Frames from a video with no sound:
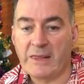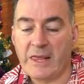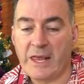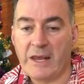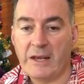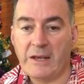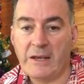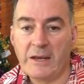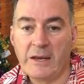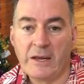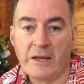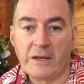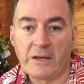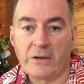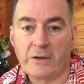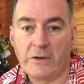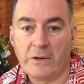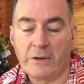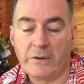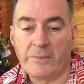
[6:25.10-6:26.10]
Then,
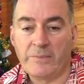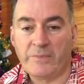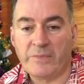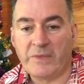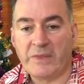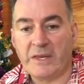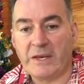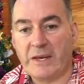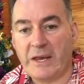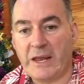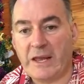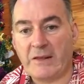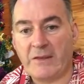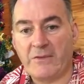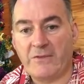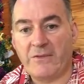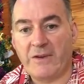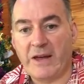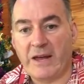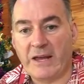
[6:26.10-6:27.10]
you know, the
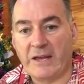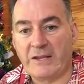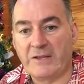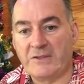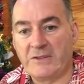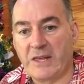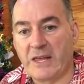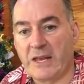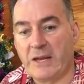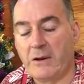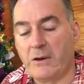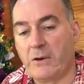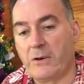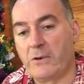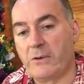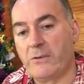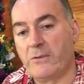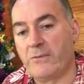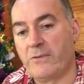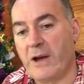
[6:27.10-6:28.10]
next phase then
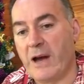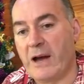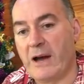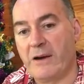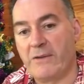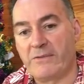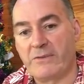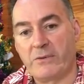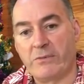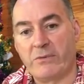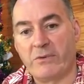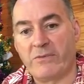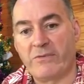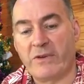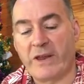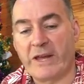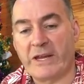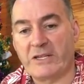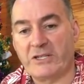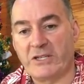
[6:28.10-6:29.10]
on after
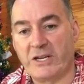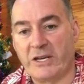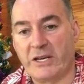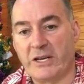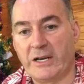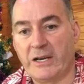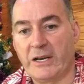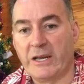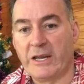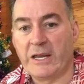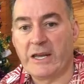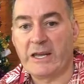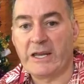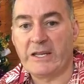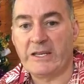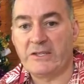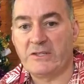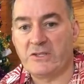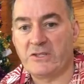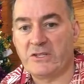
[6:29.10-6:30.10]
reflection
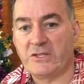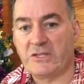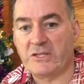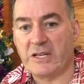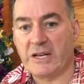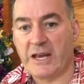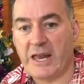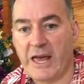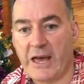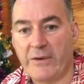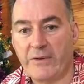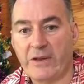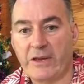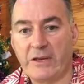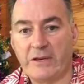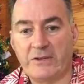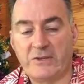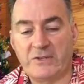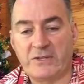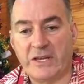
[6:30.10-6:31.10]
is just allowing
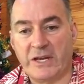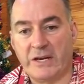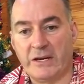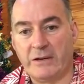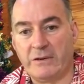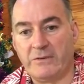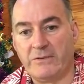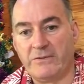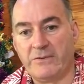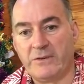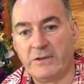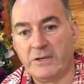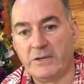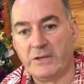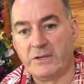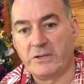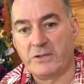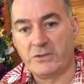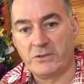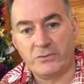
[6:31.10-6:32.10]
yourself
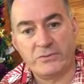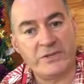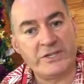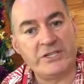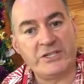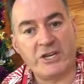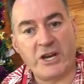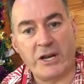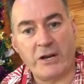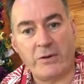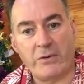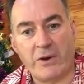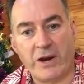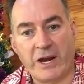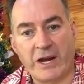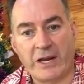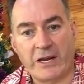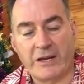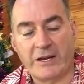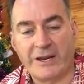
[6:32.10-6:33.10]
to
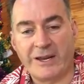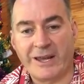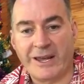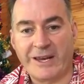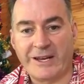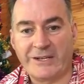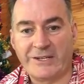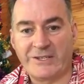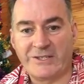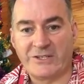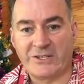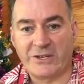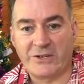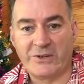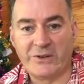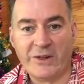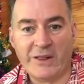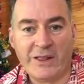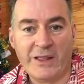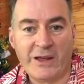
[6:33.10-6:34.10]
regenerate. And
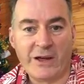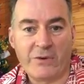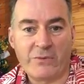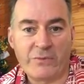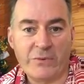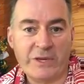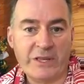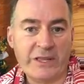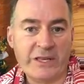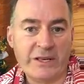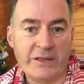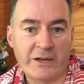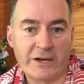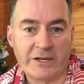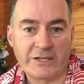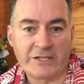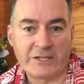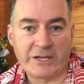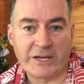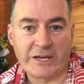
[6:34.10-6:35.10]
so I really
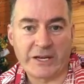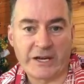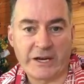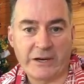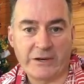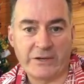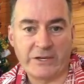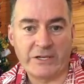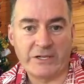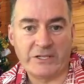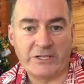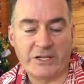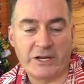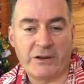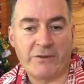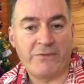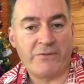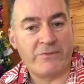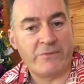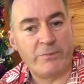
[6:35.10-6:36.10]
like to encourage,
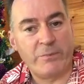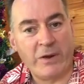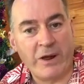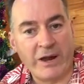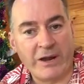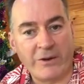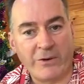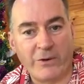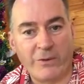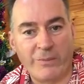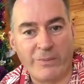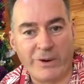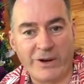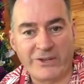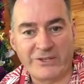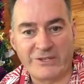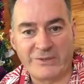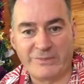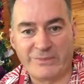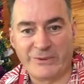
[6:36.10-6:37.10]
if at all
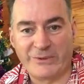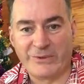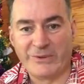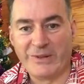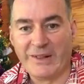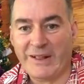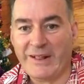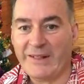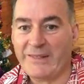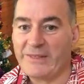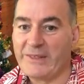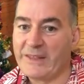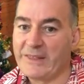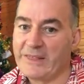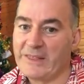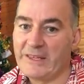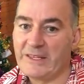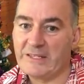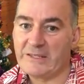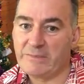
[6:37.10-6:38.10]
possible,
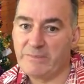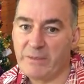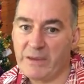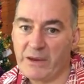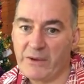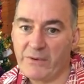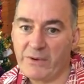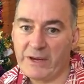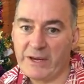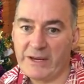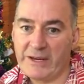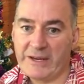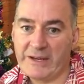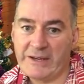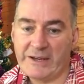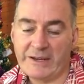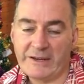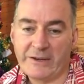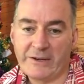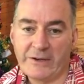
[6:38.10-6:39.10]
that this
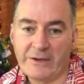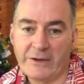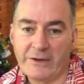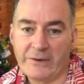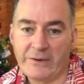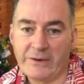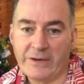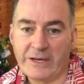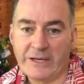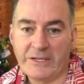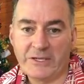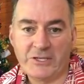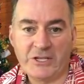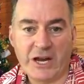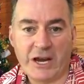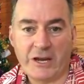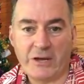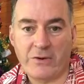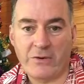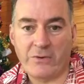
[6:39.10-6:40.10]
period, you know, in
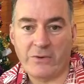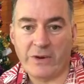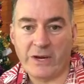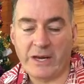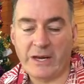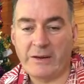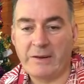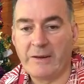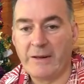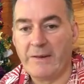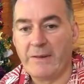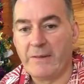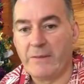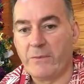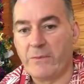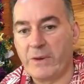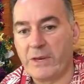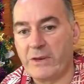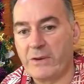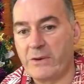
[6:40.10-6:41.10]
January,
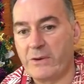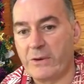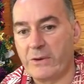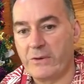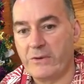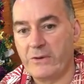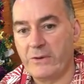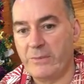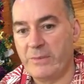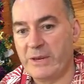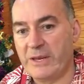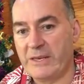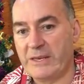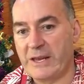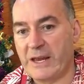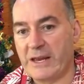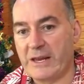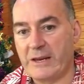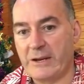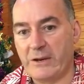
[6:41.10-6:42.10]
when you're going to be
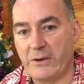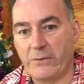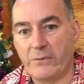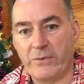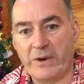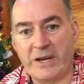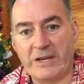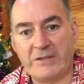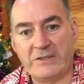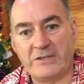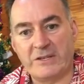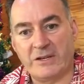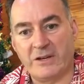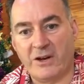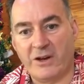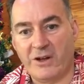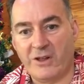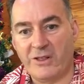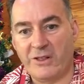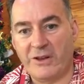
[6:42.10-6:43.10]
taking a rest and a
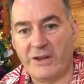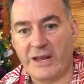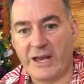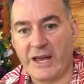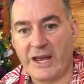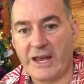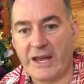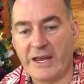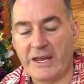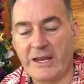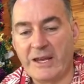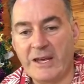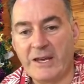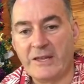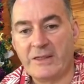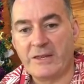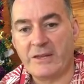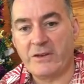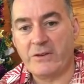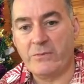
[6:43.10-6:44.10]
holiday,
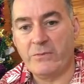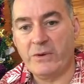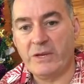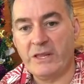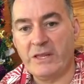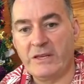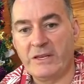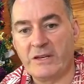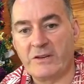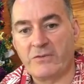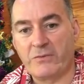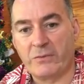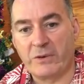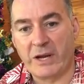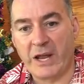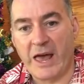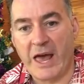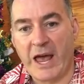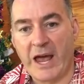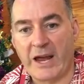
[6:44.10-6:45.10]
that you really just
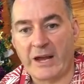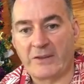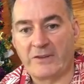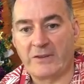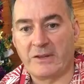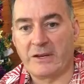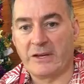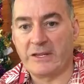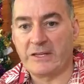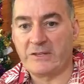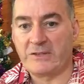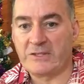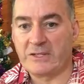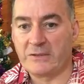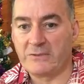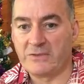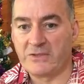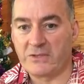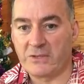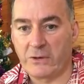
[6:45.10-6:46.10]
relax and let
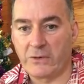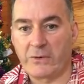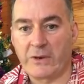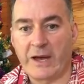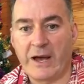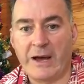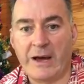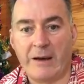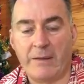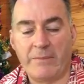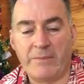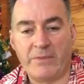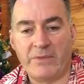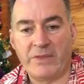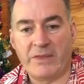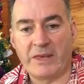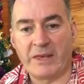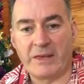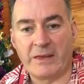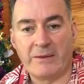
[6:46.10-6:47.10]
yourself soak up
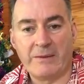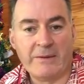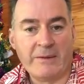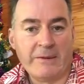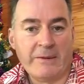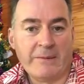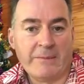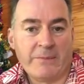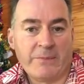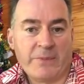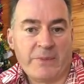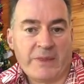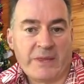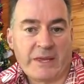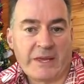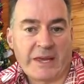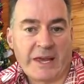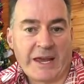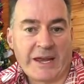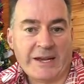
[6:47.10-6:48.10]
the
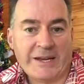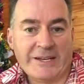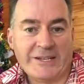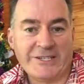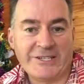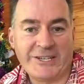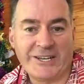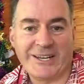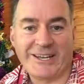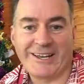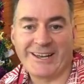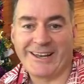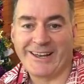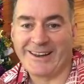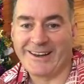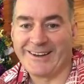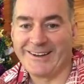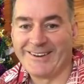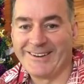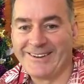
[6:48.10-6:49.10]
the energy
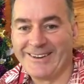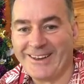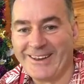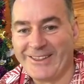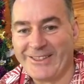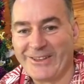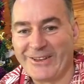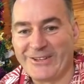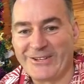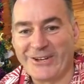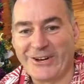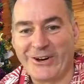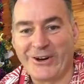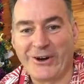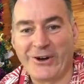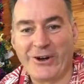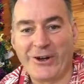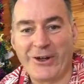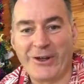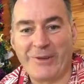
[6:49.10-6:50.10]
and the
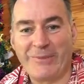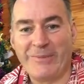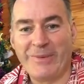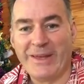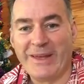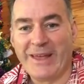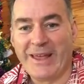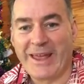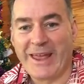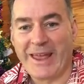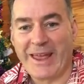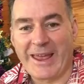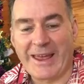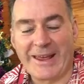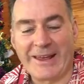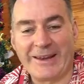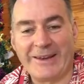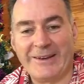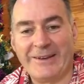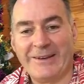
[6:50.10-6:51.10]
time,
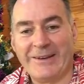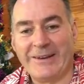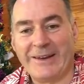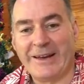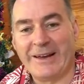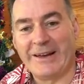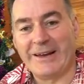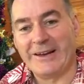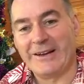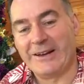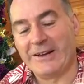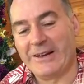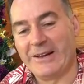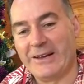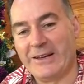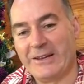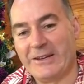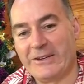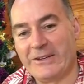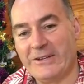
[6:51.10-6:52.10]
and uh,
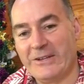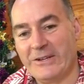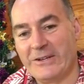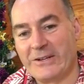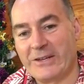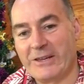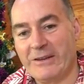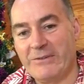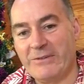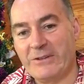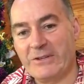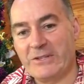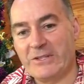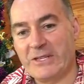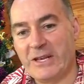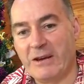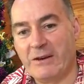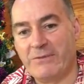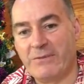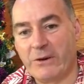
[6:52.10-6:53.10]
you know, give
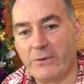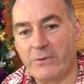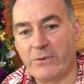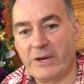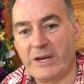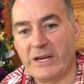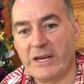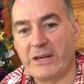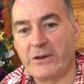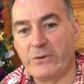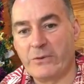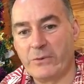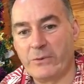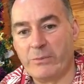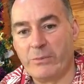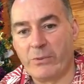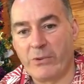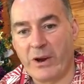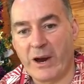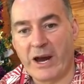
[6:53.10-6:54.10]
yourself a really
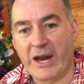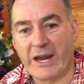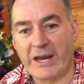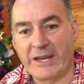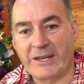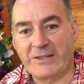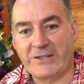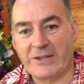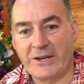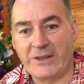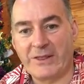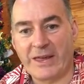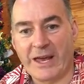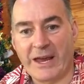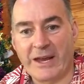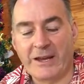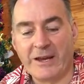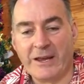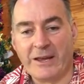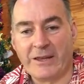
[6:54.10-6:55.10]
good break so
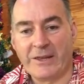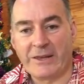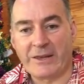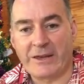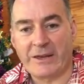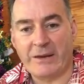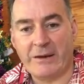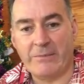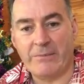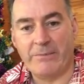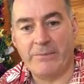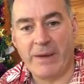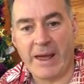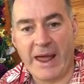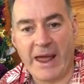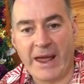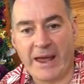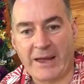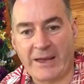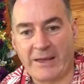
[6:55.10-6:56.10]
that you come
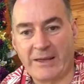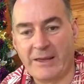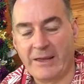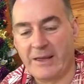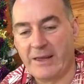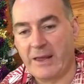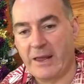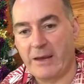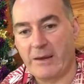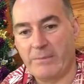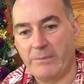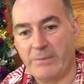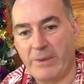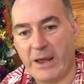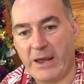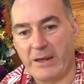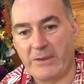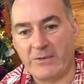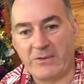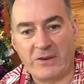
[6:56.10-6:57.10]
back and
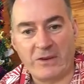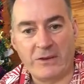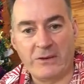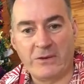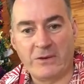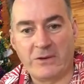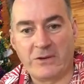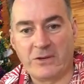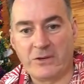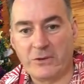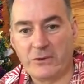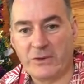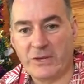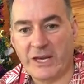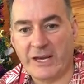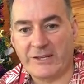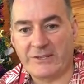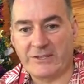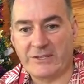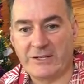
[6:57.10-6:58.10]
bounce into two
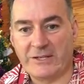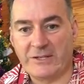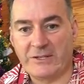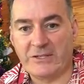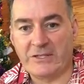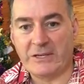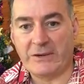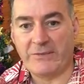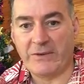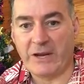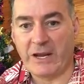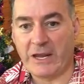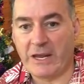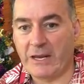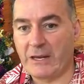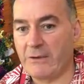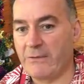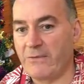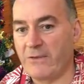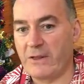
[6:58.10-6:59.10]
thousand
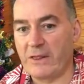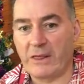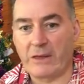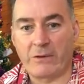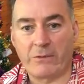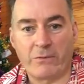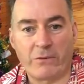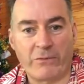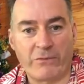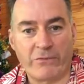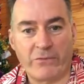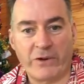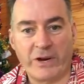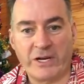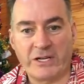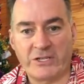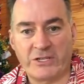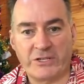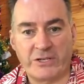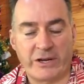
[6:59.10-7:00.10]
seventeen feeling
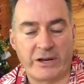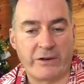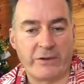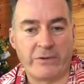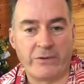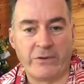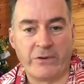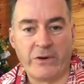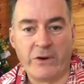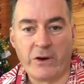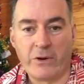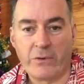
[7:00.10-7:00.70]
refreshed and